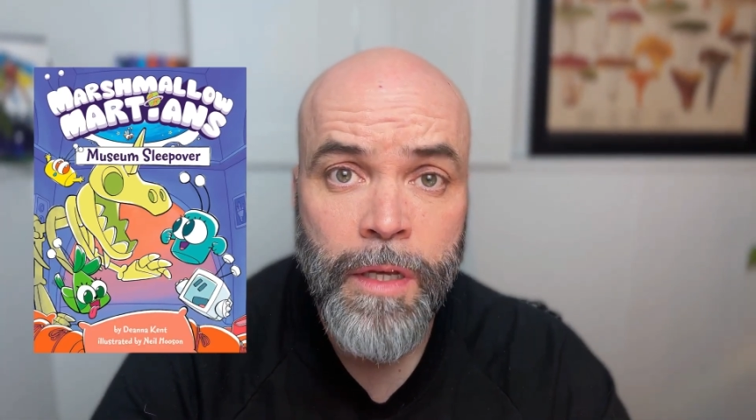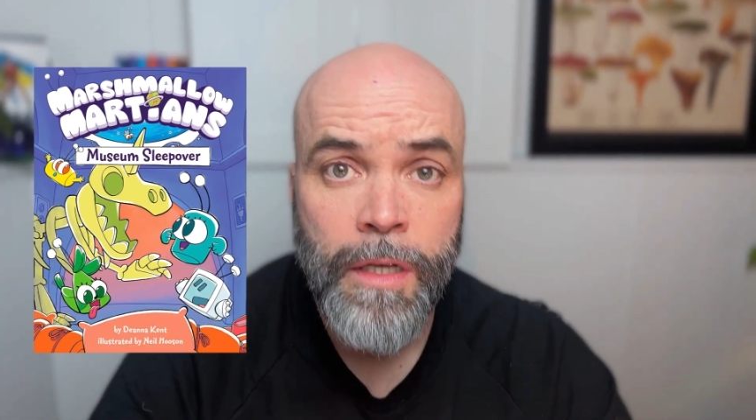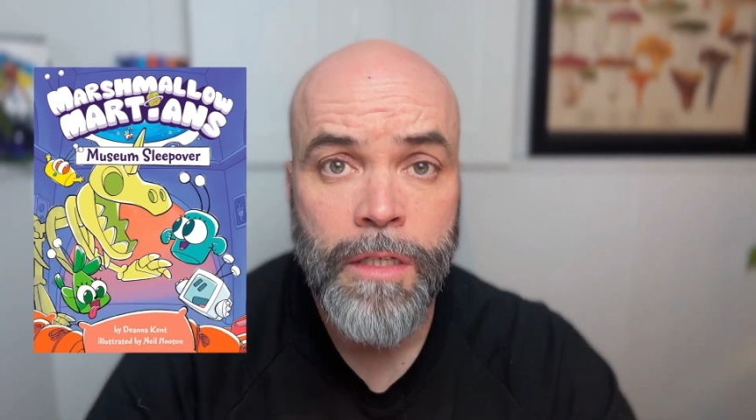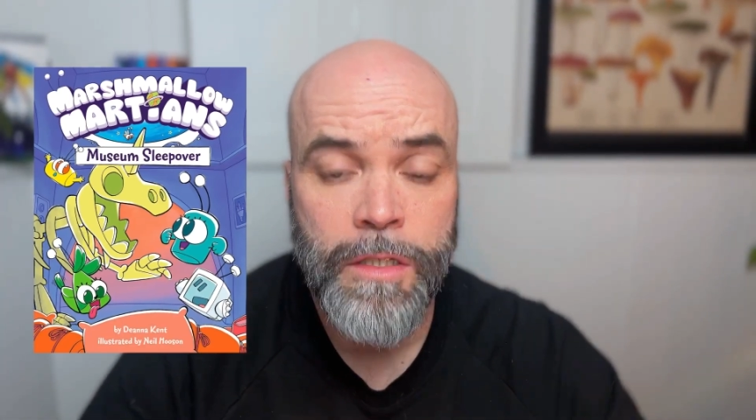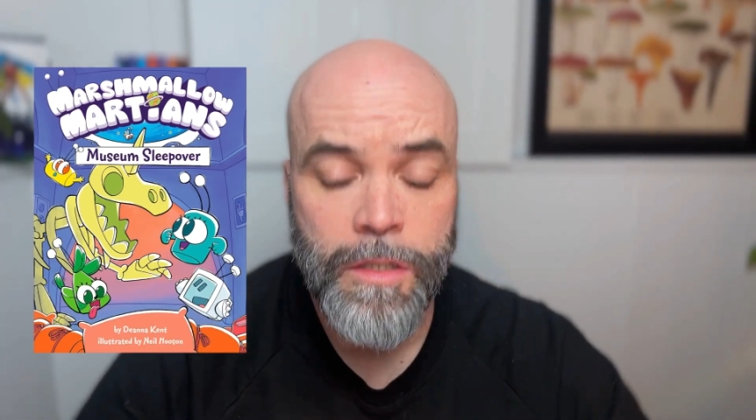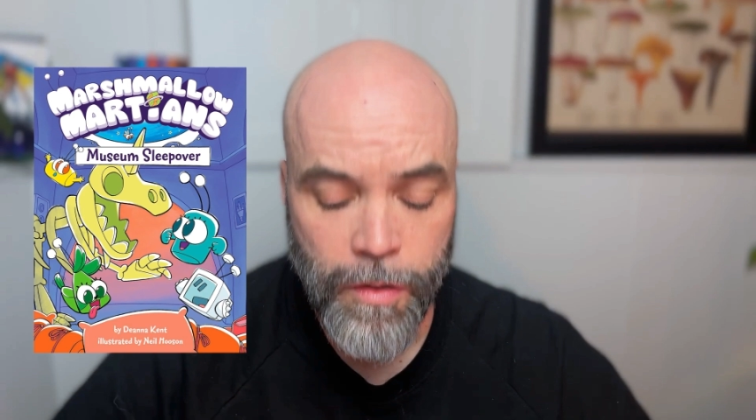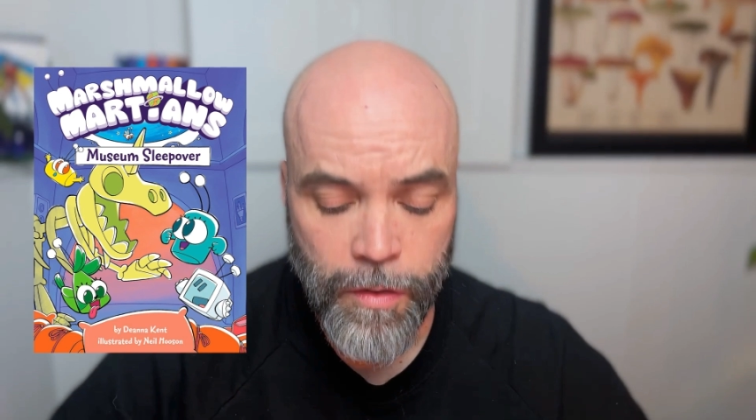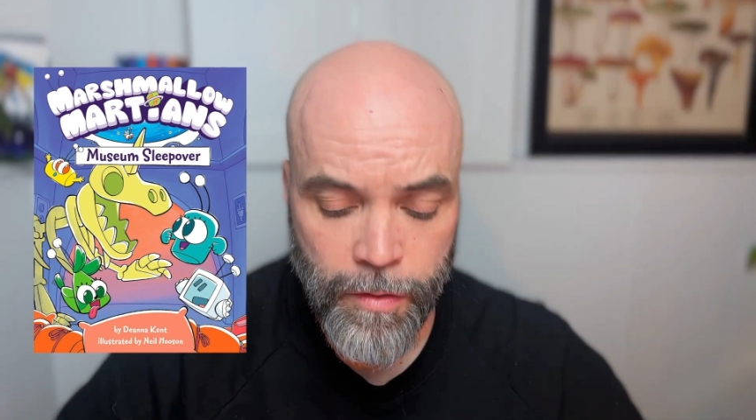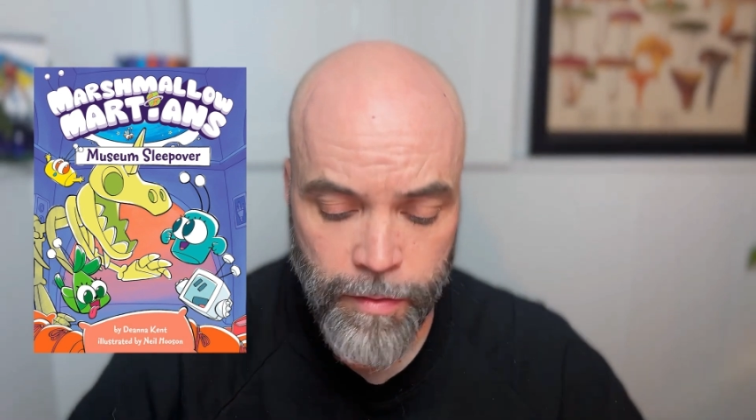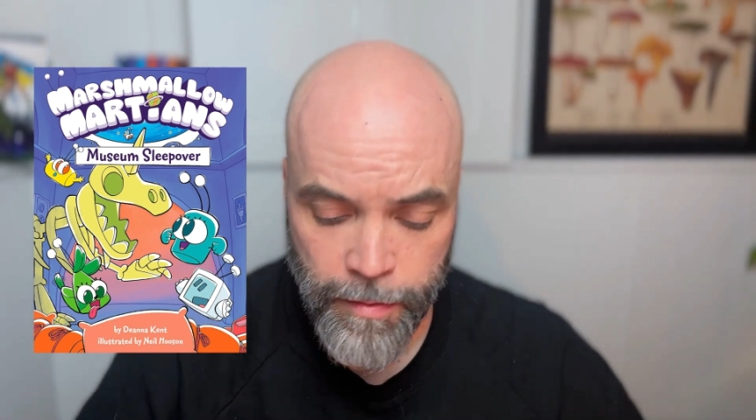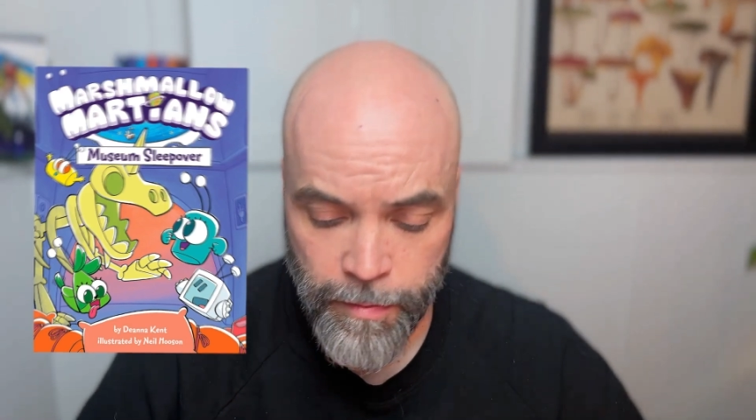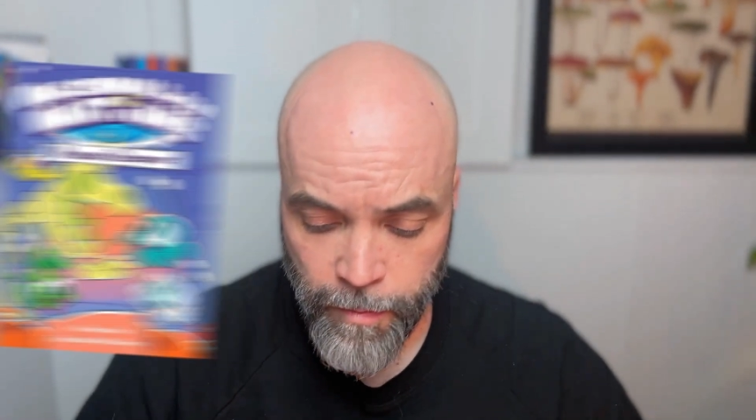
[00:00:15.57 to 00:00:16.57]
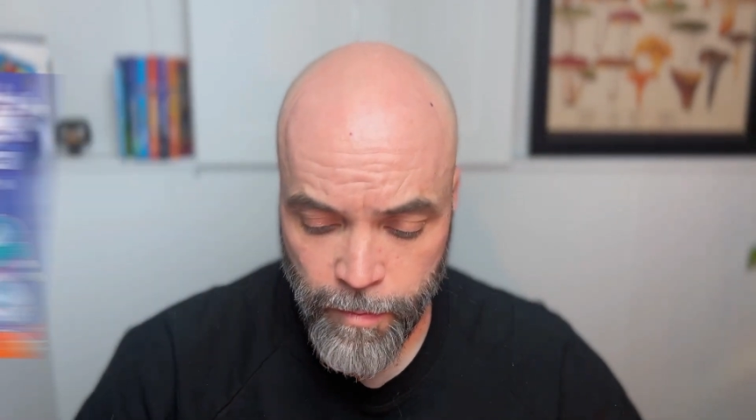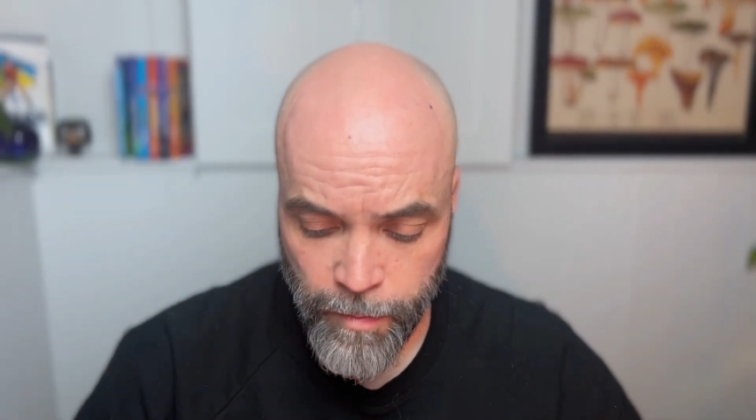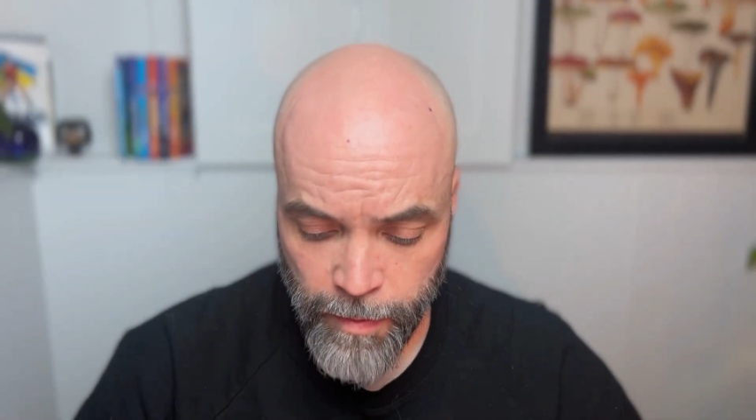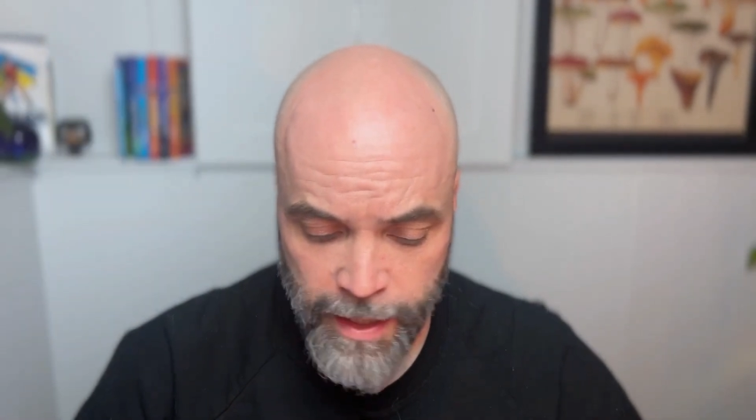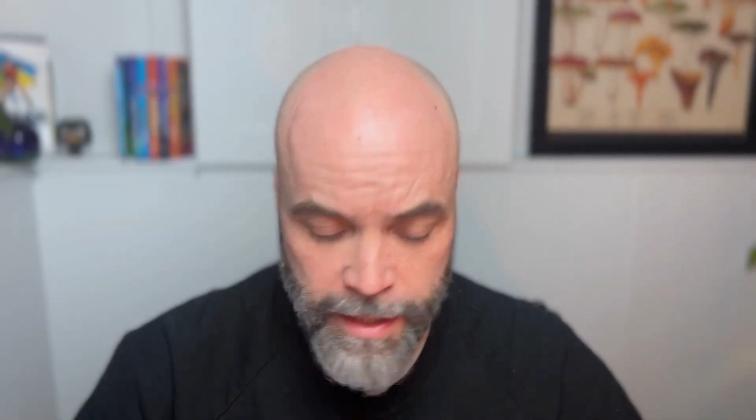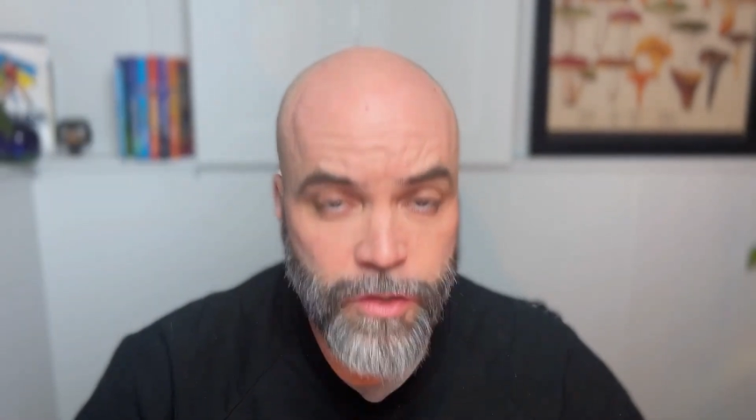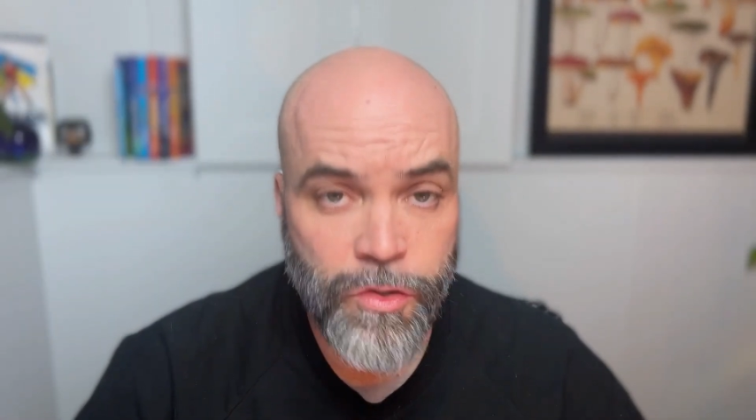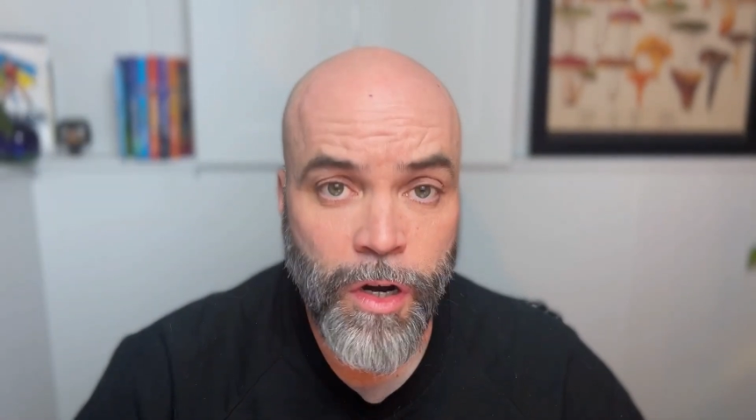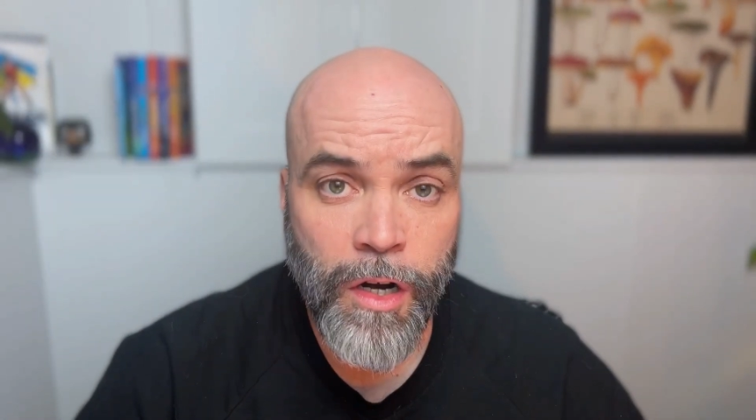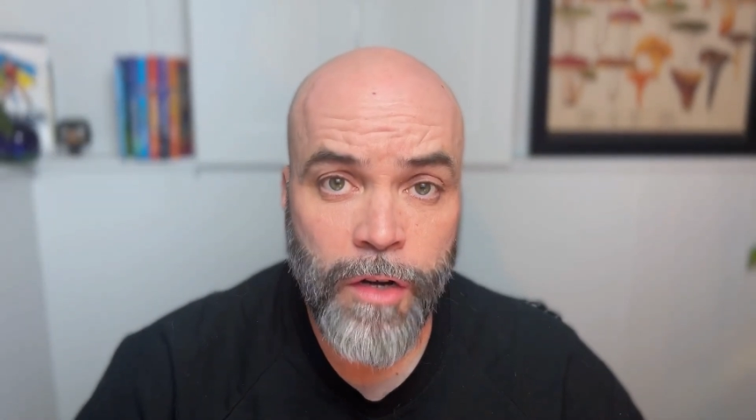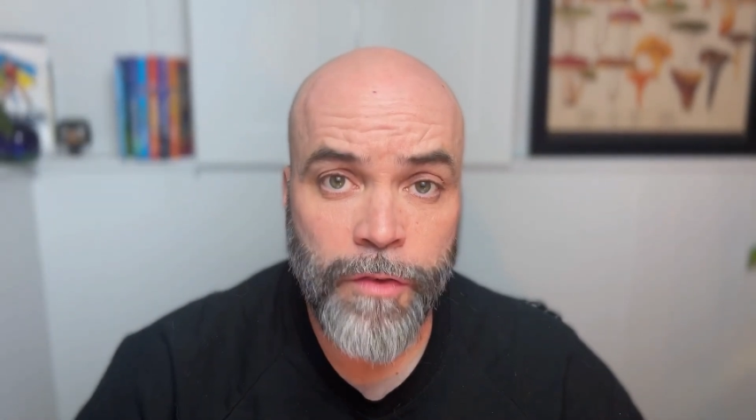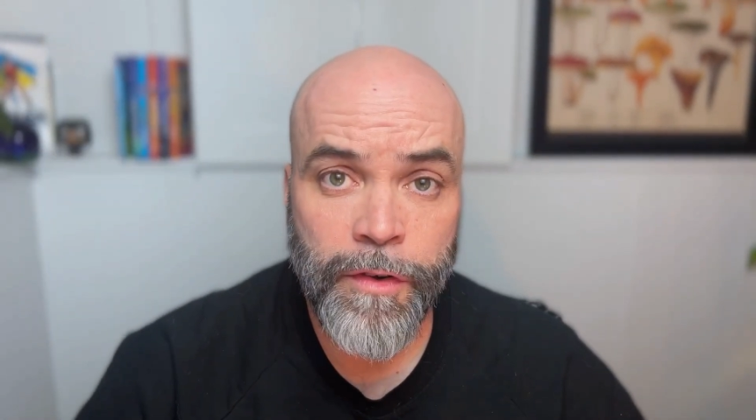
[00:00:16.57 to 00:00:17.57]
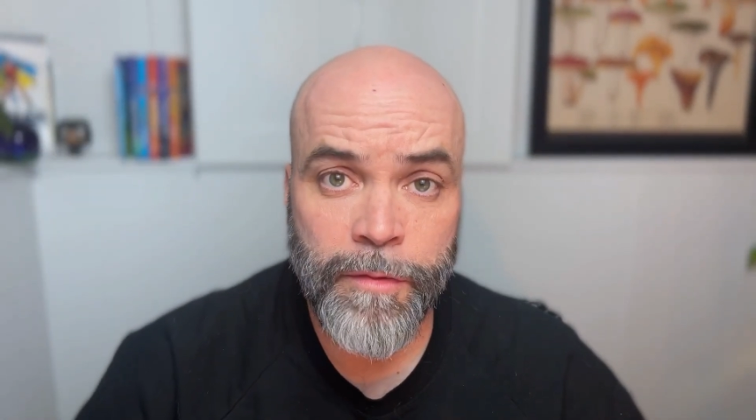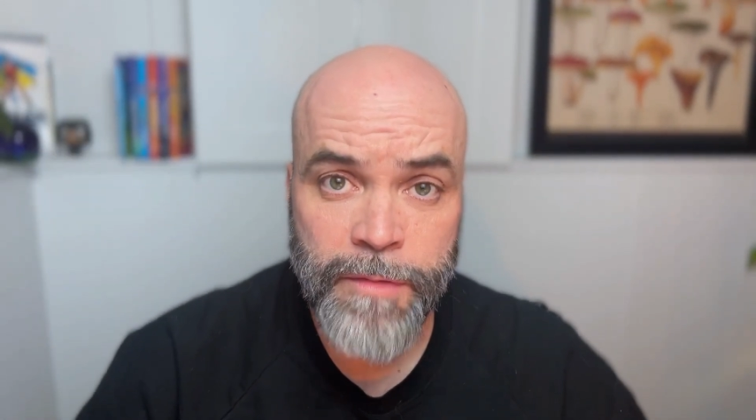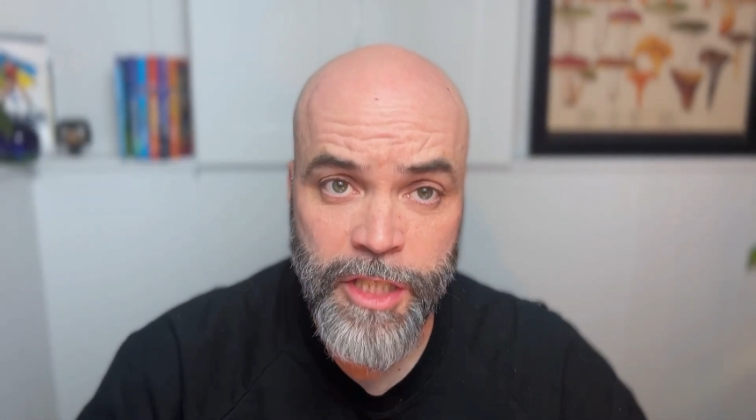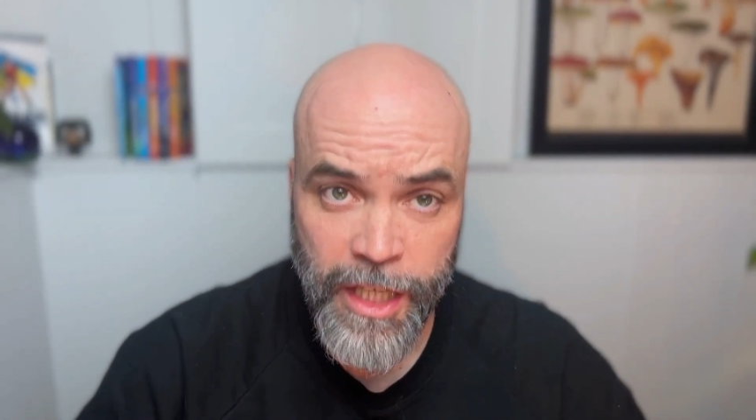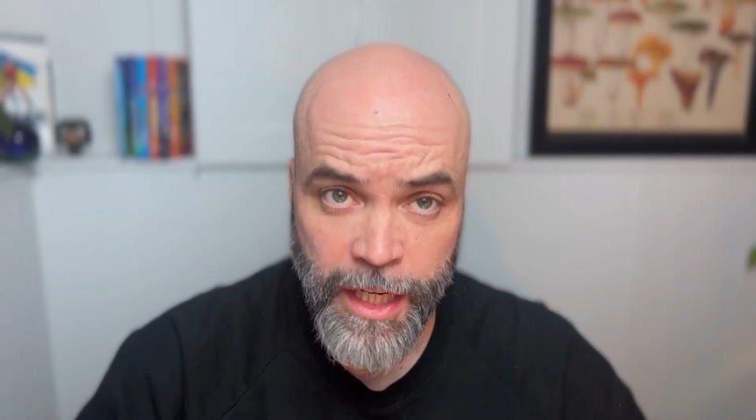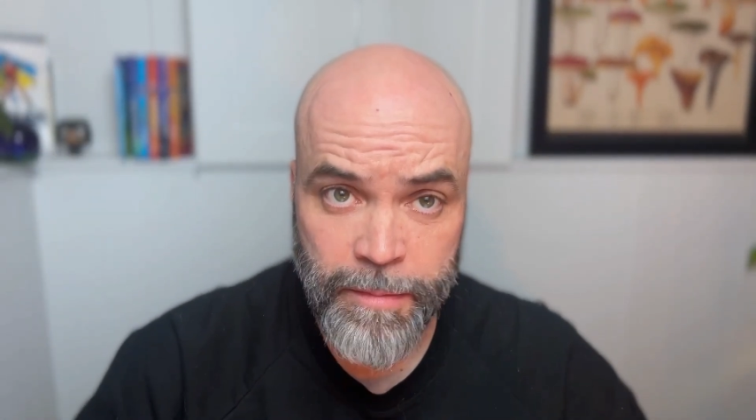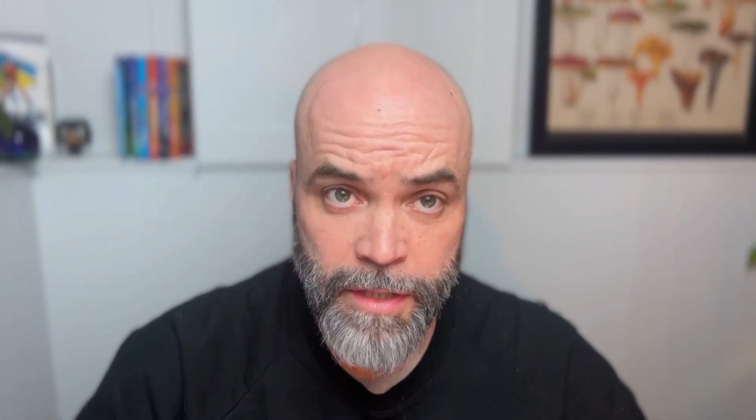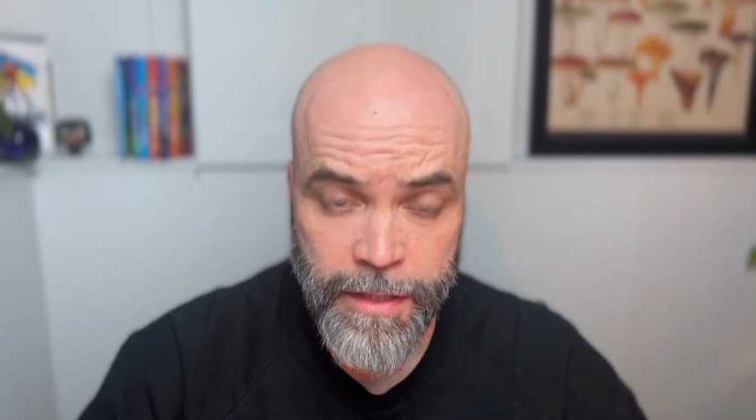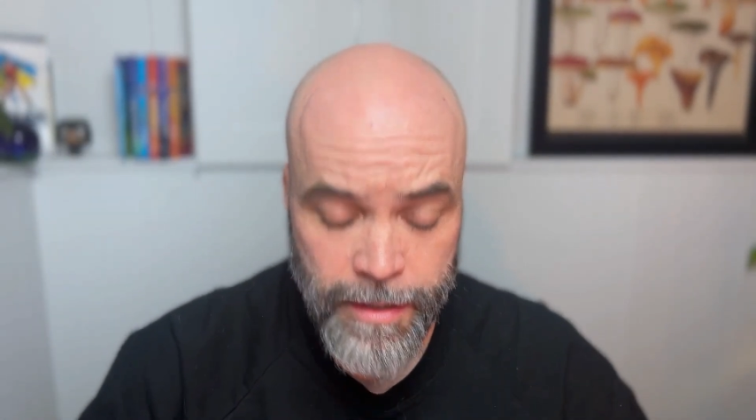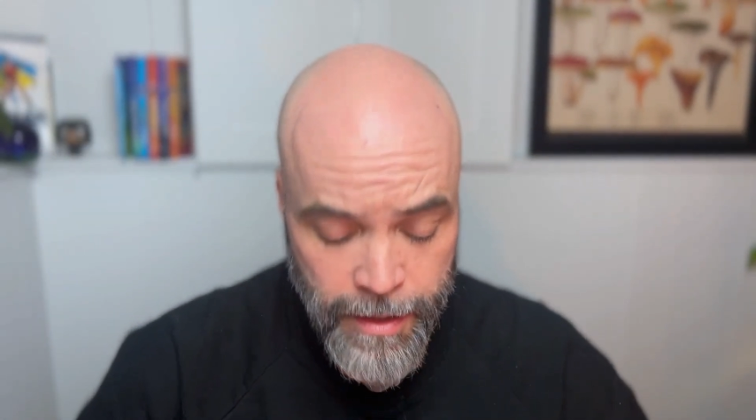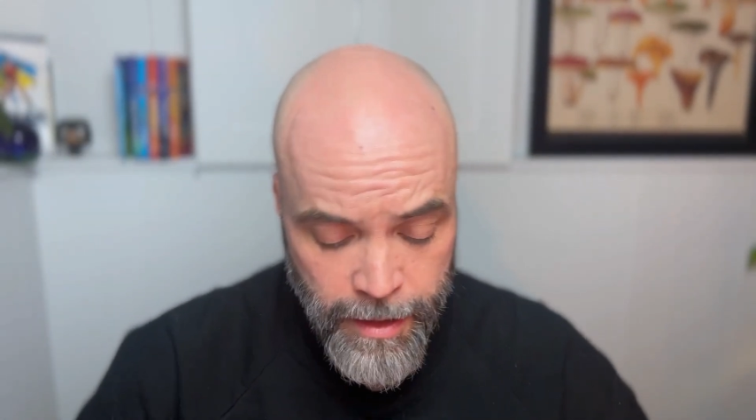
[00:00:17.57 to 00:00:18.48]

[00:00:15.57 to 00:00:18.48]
So let's draw her from shapes,